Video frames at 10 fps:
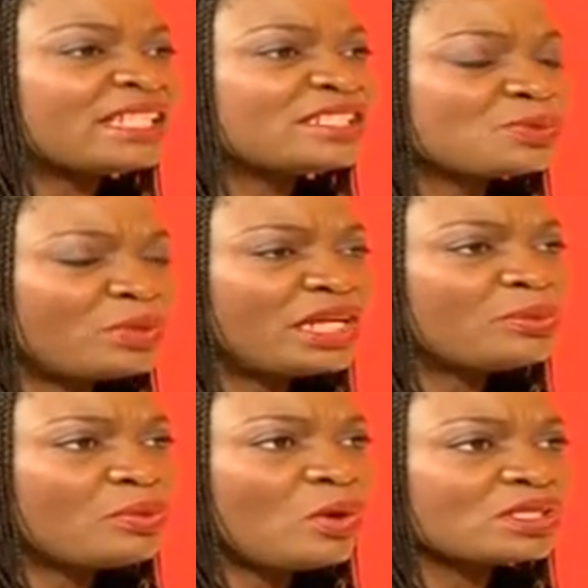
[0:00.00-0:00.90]
It's really
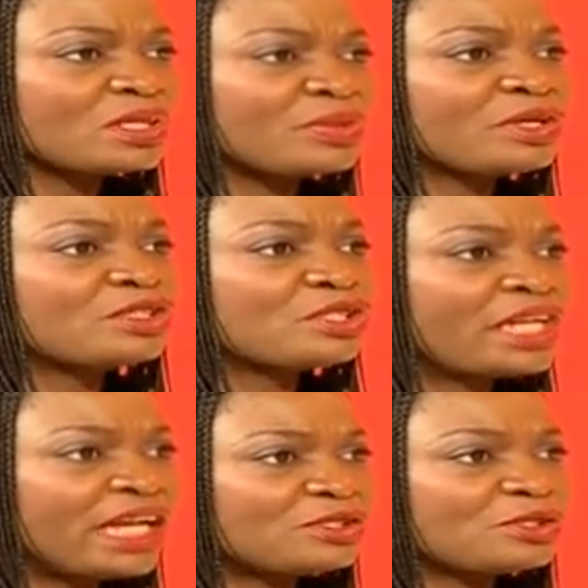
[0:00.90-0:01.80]
important because you
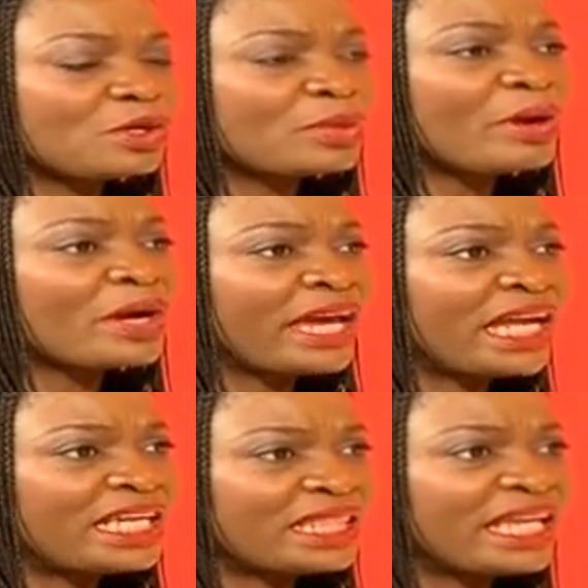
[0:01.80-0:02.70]
get to talk about
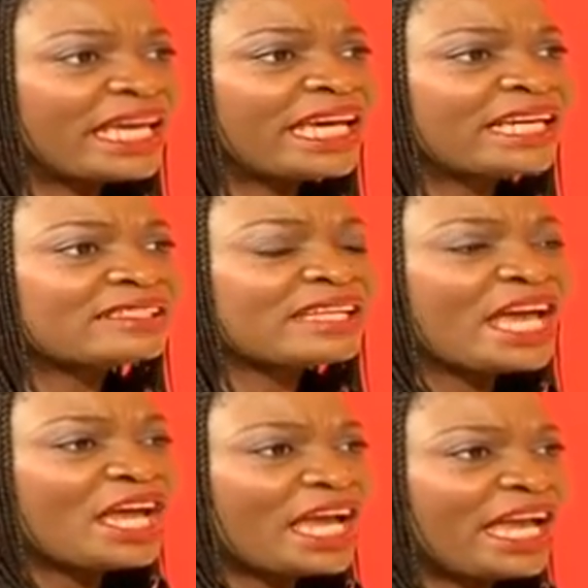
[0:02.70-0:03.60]
girly things,
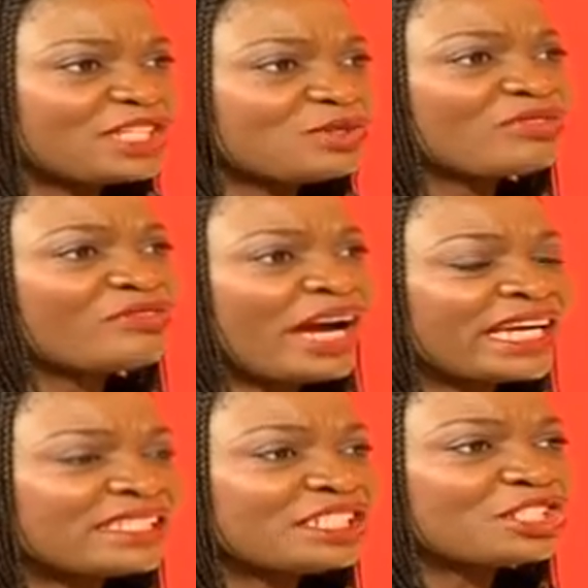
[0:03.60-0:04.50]
get to
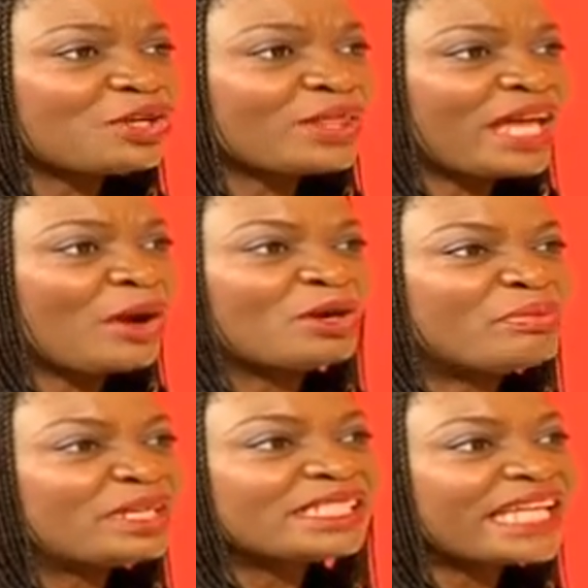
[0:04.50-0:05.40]
advise each other
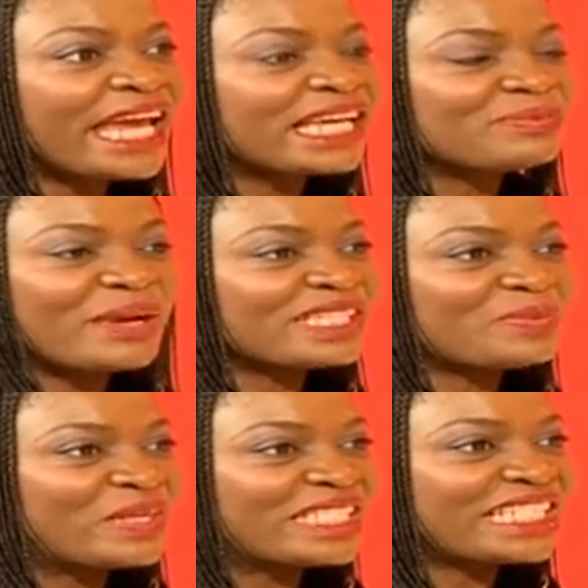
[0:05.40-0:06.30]
on mistakes,
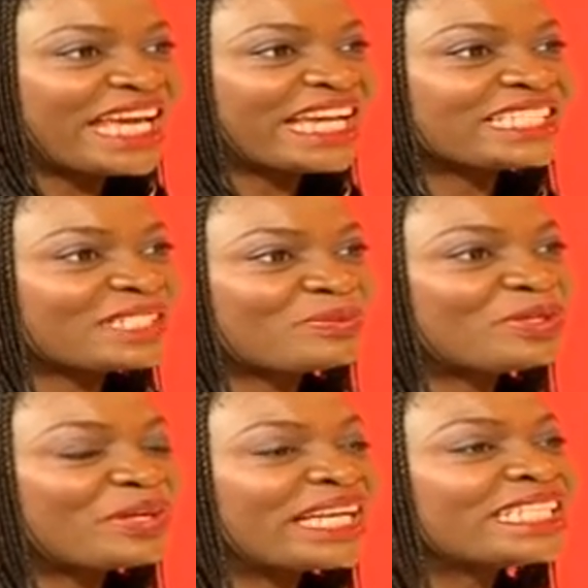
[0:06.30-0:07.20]
past mistakes,
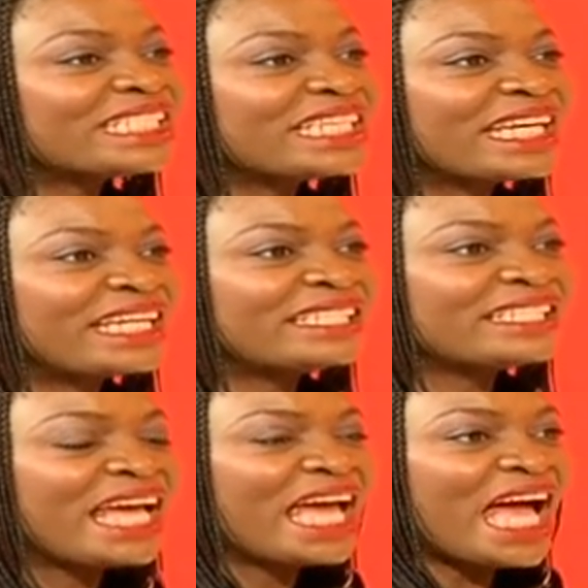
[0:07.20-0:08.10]

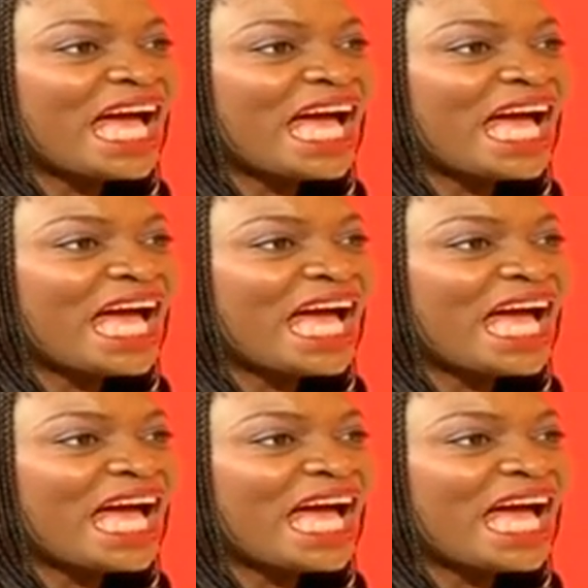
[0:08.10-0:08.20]
experiences.